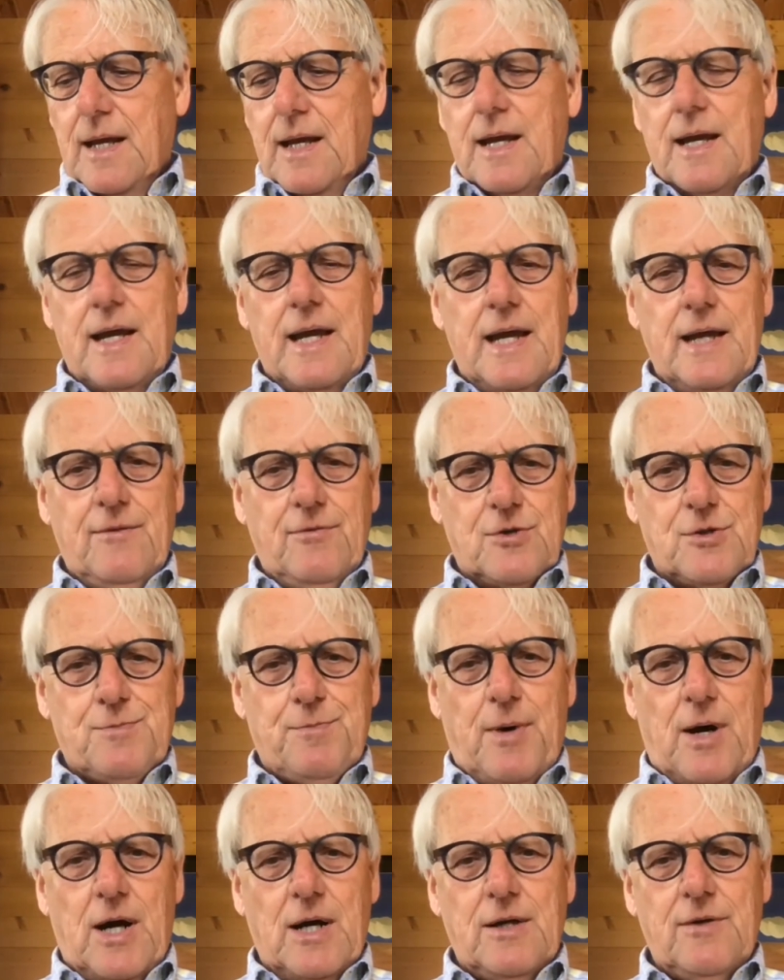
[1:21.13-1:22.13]
It was
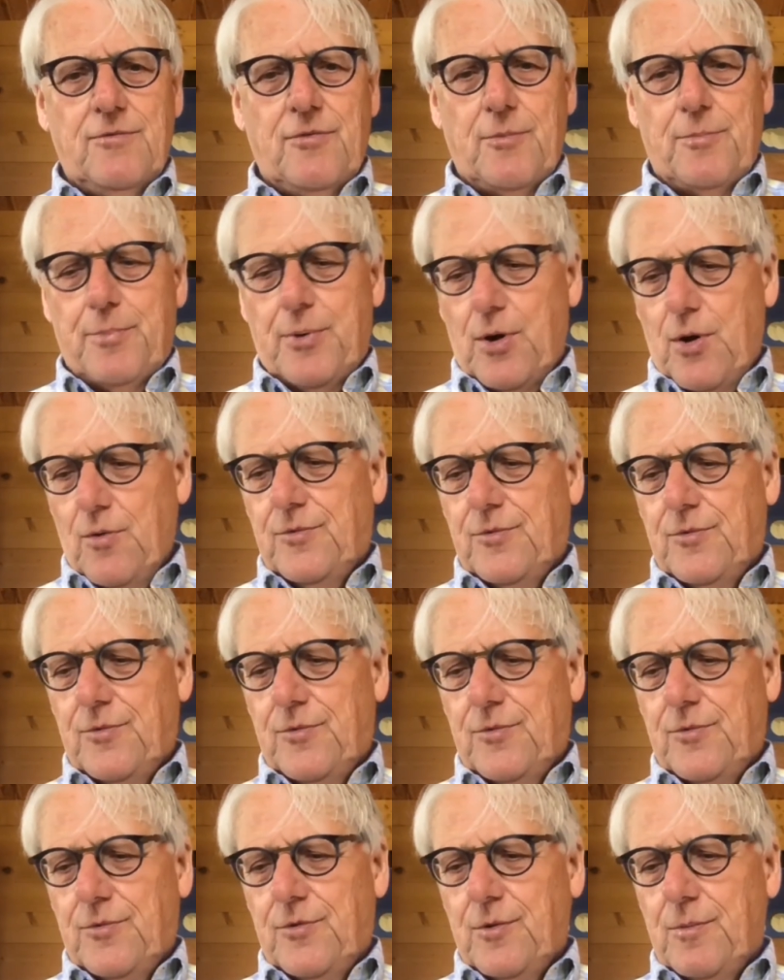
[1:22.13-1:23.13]
part of a
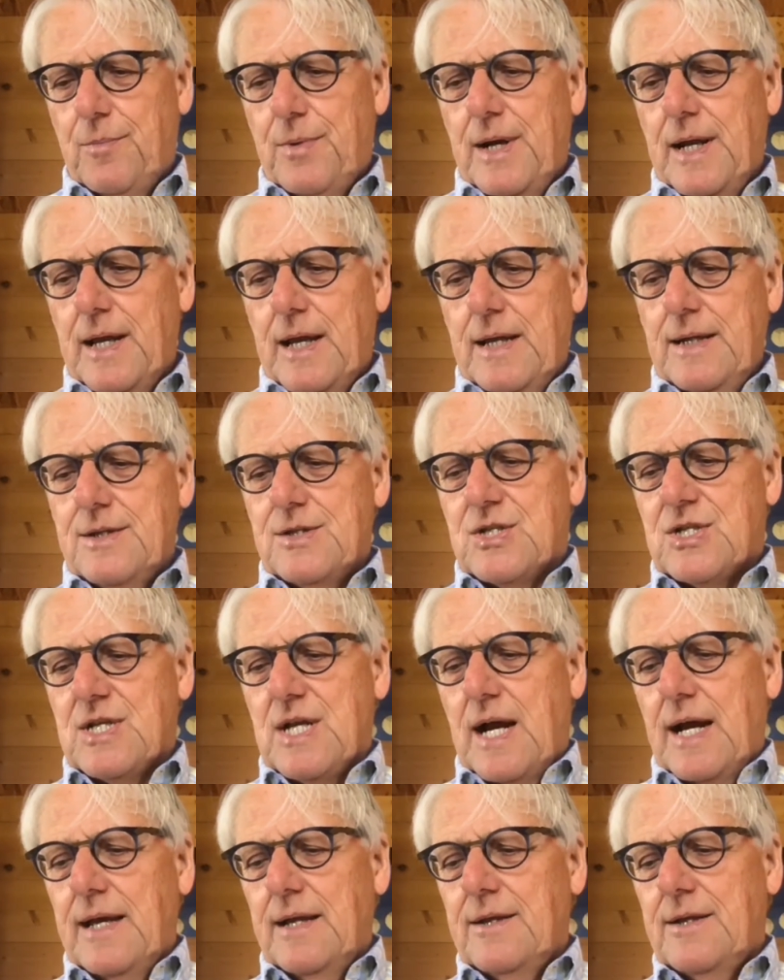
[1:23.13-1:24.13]
program to bring in
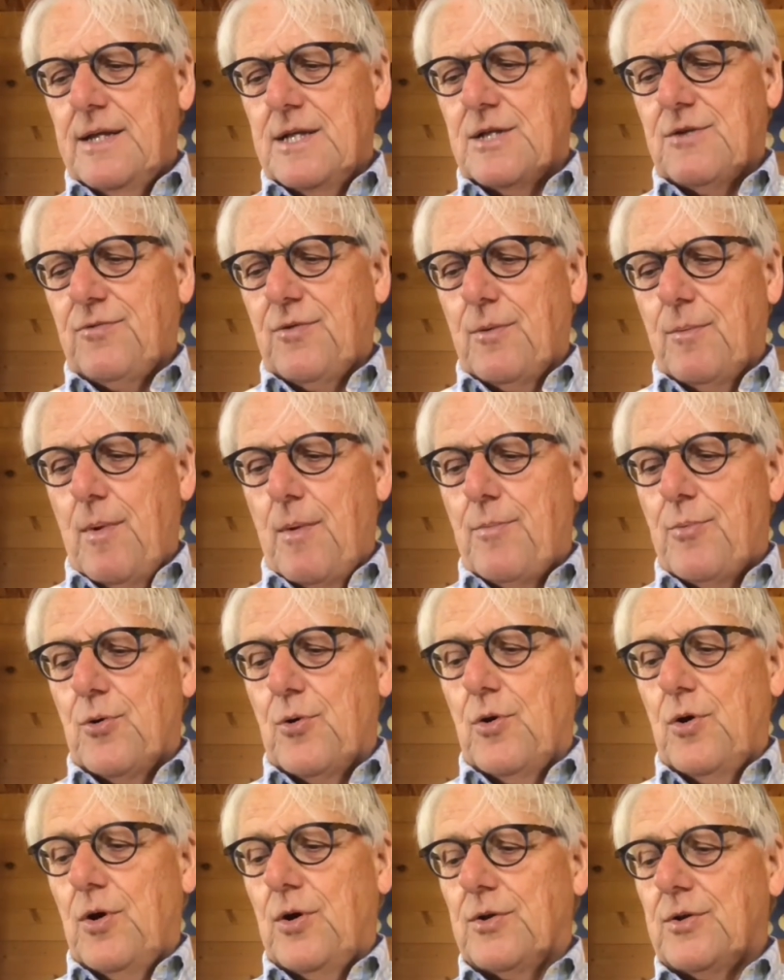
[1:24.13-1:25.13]
scientists from
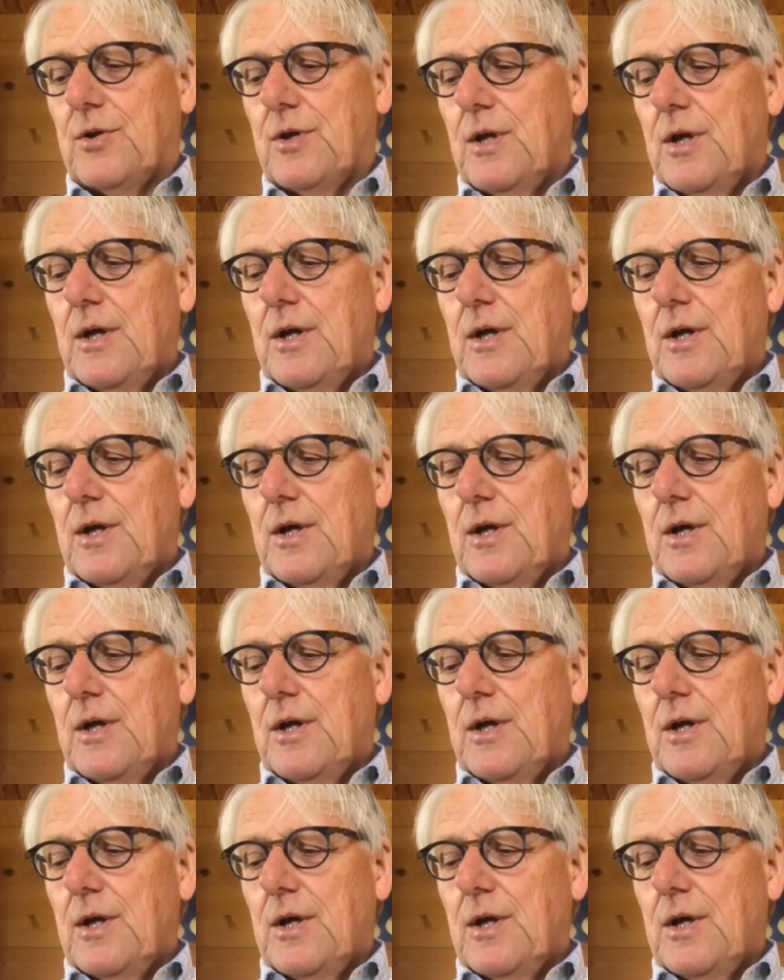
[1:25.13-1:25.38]
abroad